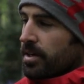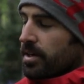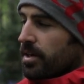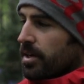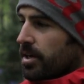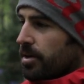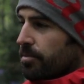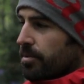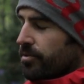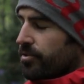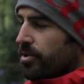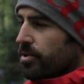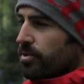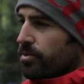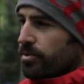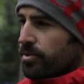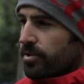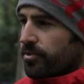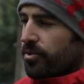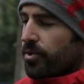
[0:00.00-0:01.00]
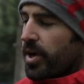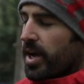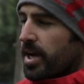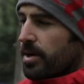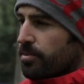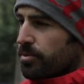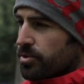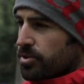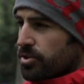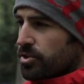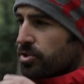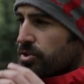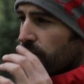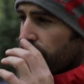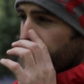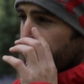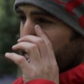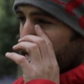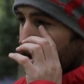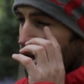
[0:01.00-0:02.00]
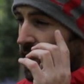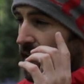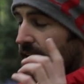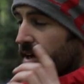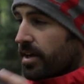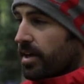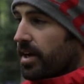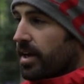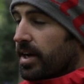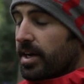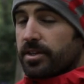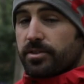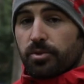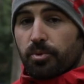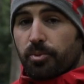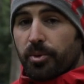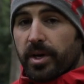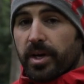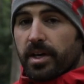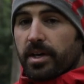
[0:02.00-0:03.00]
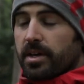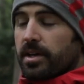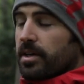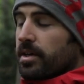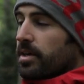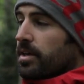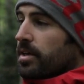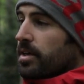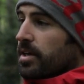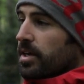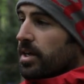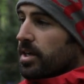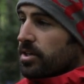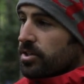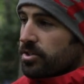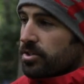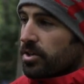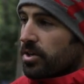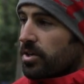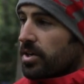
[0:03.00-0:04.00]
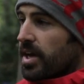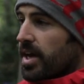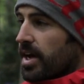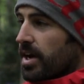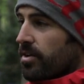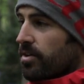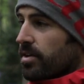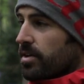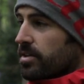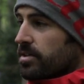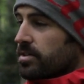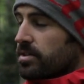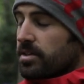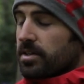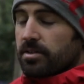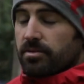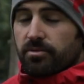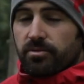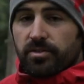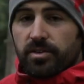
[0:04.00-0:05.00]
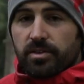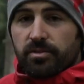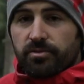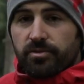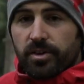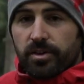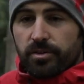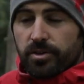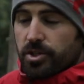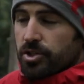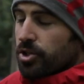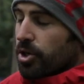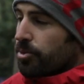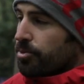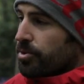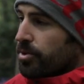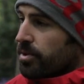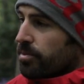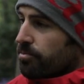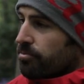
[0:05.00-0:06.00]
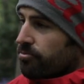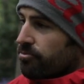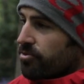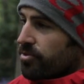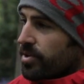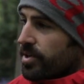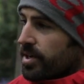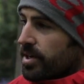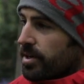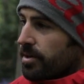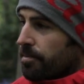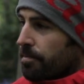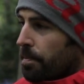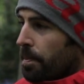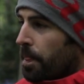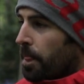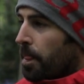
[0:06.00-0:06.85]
If you're able to soften that a little bit in certain areas in Photoshop, you can really